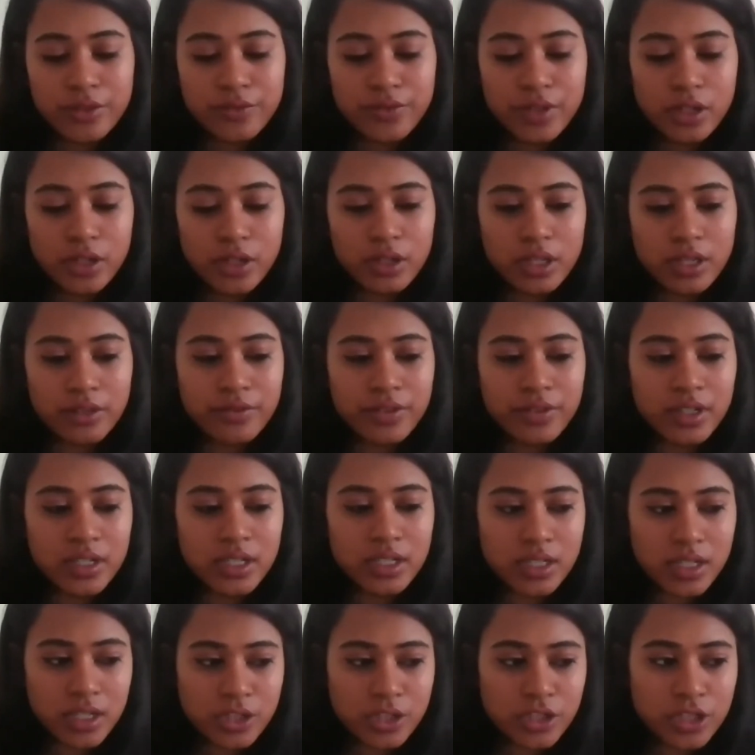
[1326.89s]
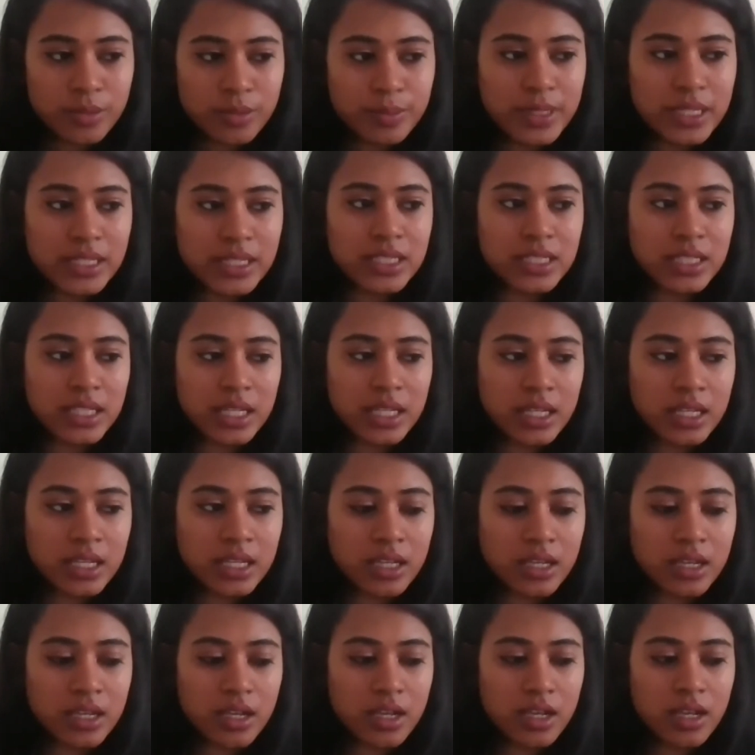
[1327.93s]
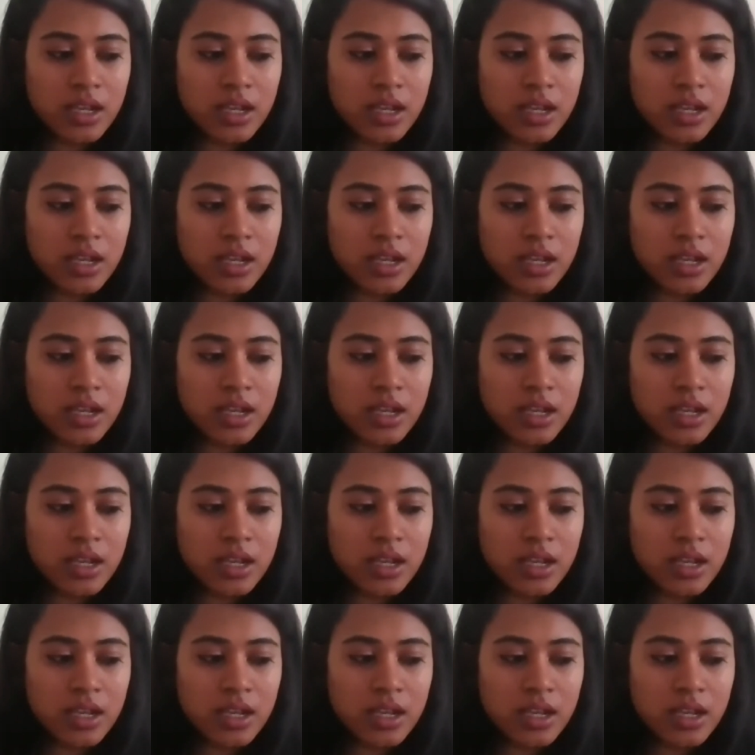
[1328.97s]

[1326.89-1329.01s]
if you're looking for an internship, I'd say